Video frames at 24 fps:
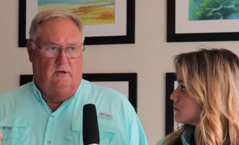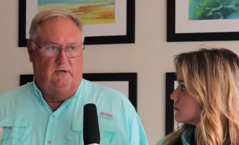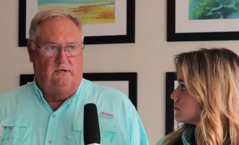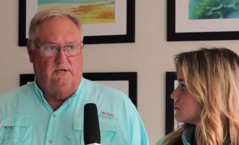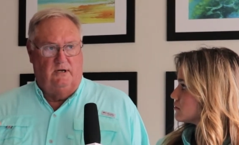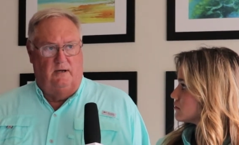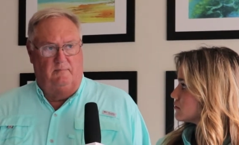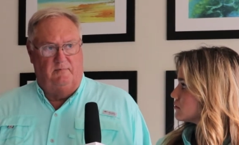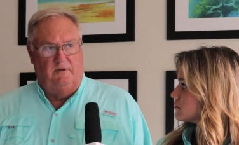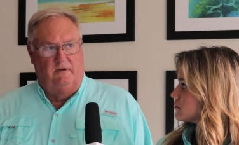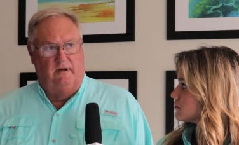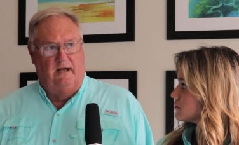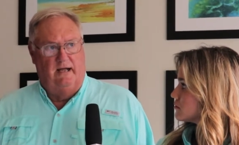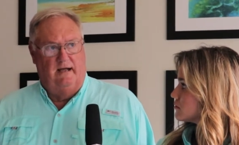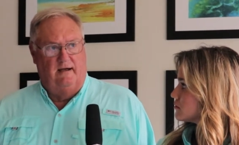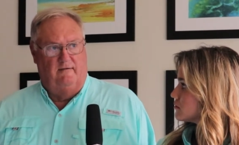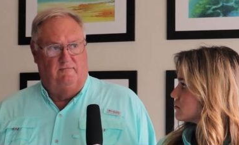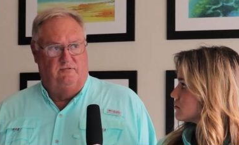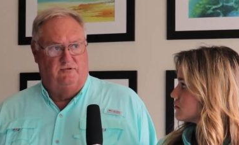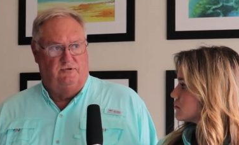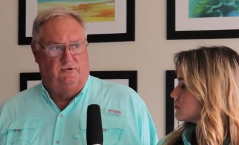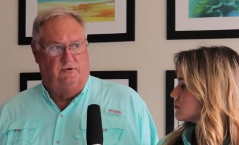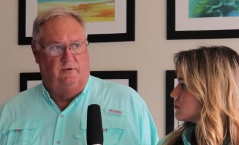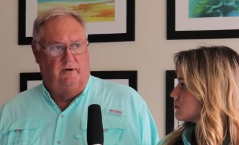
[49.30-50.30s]
Speaker 1: Anytime you
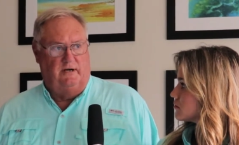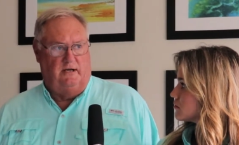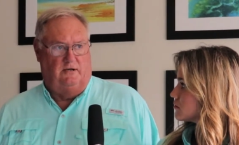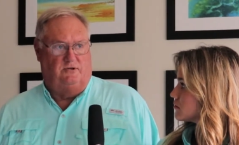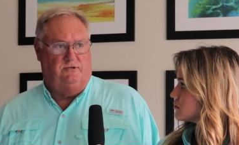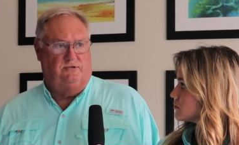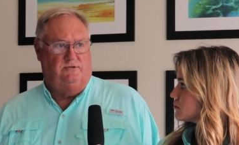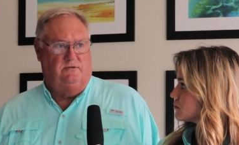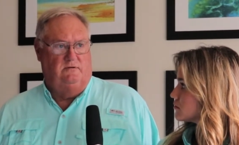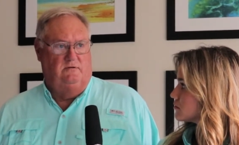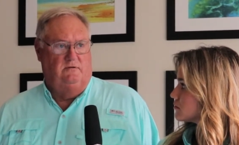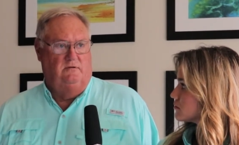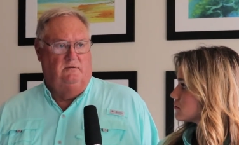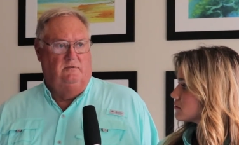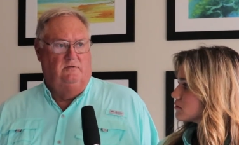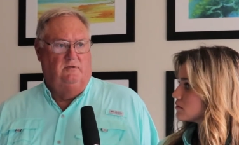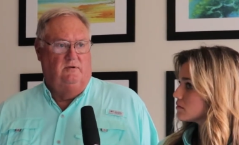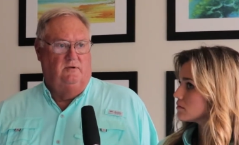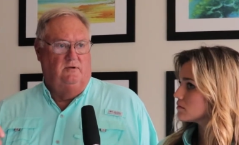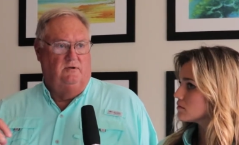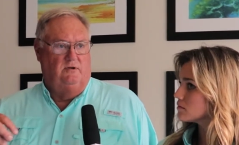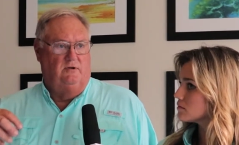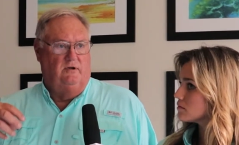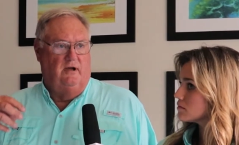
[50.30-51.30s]
have stress,
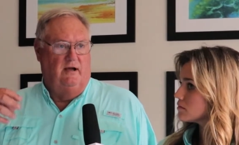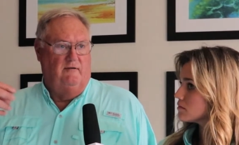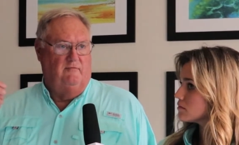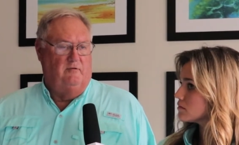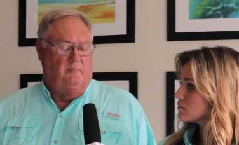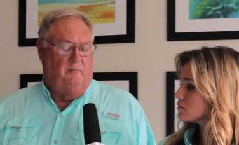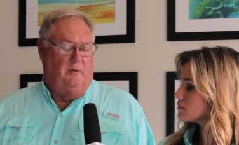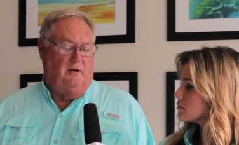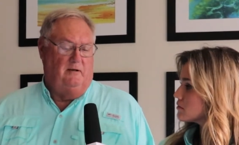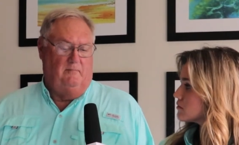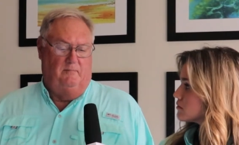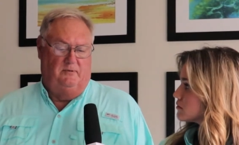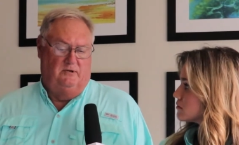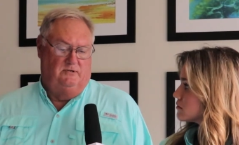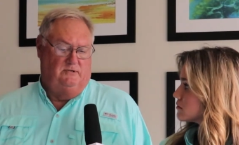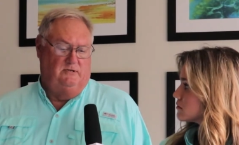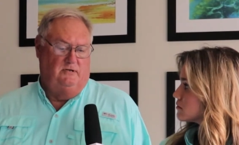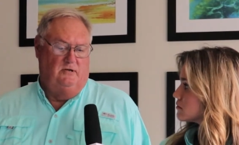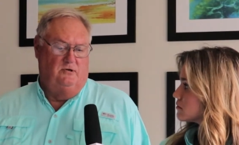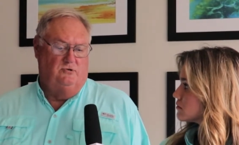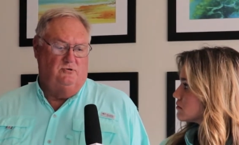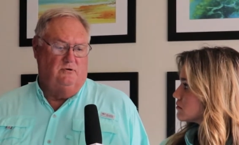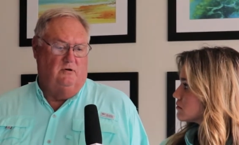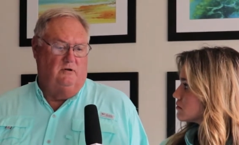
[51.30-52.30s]
you have a
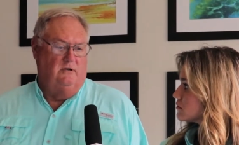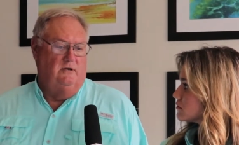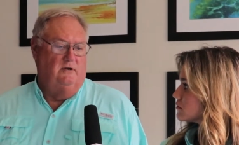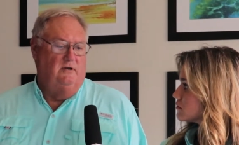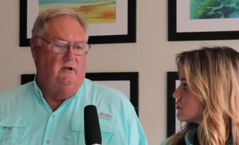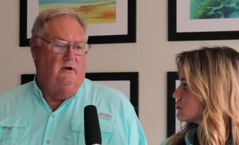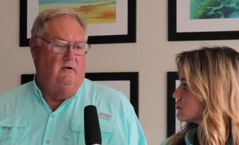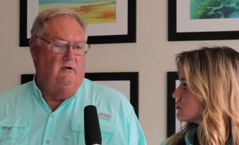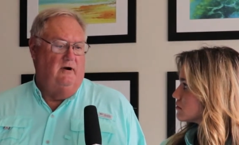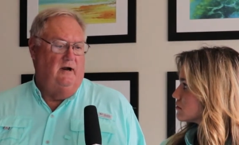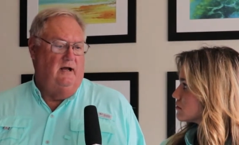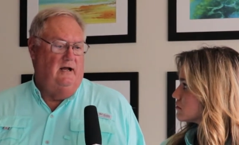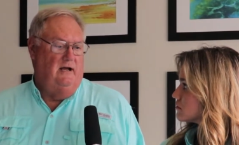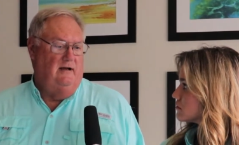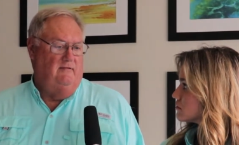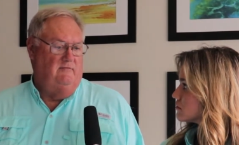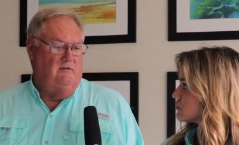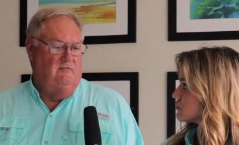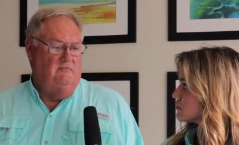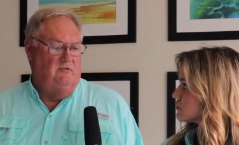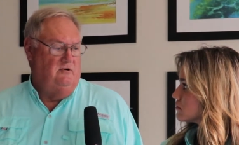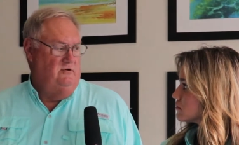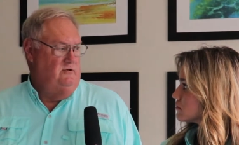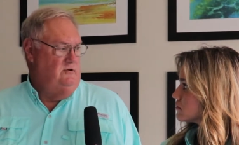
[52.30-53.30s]
potential in there of
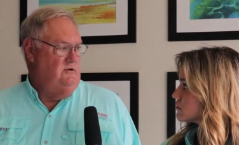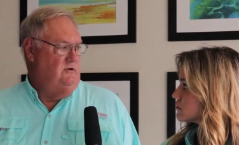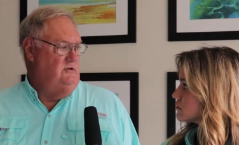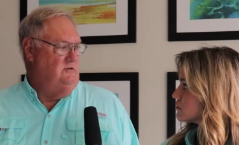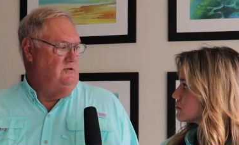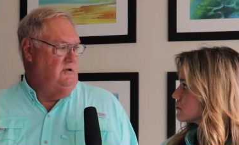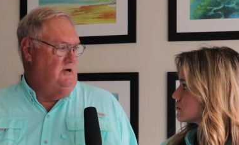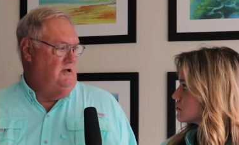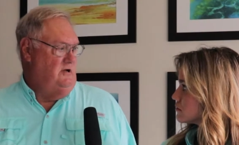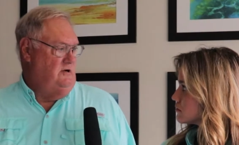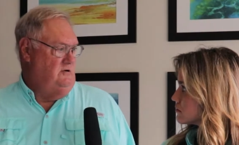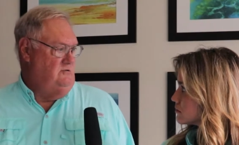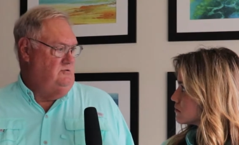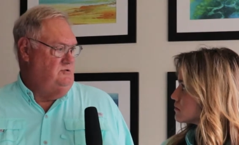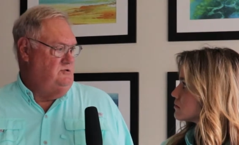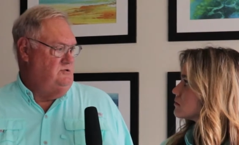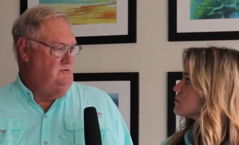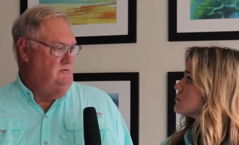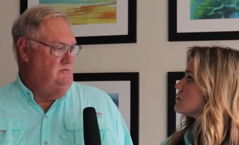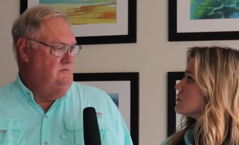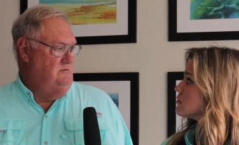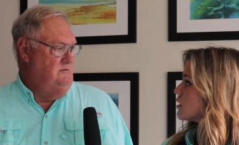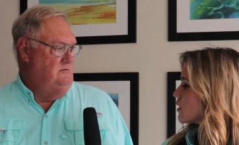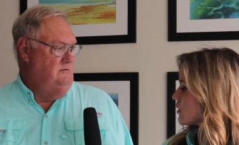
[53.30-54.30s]
having fluid in the
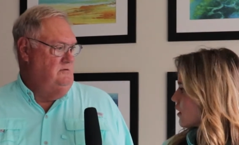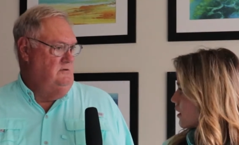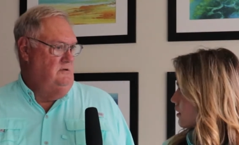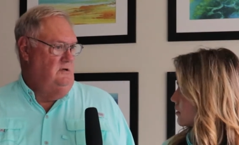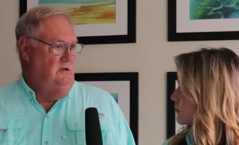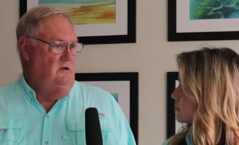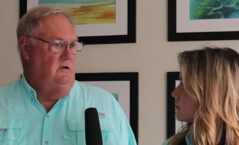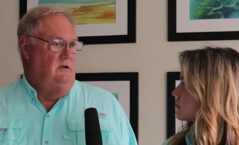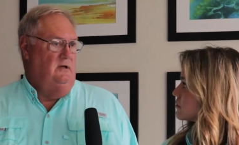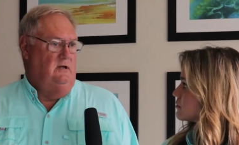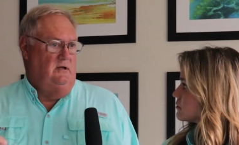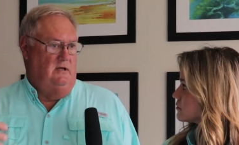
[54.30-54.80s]
lungs. Okay.